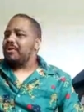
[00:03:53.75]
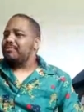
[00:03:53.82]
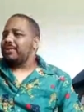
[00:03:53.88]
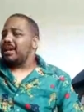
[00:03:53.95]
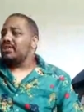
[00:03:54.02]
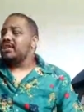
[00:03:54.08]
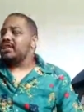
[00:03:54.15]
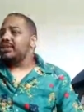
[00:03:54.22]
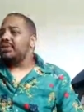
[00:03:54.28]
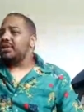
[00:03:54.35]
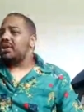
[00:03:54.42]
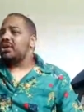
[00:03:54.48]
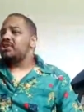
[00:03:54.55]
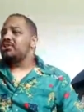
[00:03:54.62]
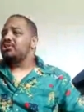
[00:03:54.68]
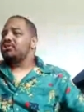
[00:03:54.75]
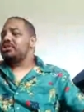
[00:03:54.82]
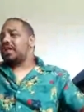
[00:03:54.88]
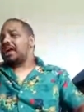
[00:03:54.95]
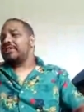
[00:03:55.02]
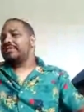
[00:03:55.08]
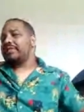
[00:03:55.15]
curious if they're going to use
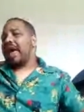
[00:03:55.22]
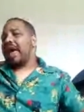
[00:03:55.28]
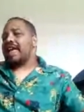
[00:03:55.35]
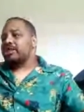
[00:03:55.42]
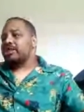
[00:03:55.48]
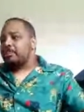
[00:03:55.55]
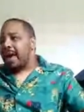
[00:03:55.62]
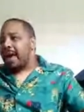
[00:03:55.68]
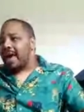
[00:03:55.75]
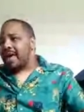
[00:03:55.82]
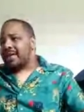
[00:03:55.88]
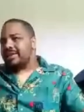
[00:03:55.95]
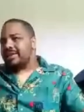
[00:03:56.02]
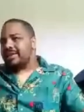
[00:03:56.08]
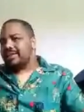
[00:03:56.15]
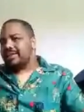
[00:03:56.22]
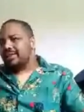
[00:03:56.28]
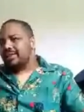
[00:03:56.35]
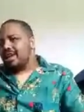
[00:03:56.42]
like flashbacks,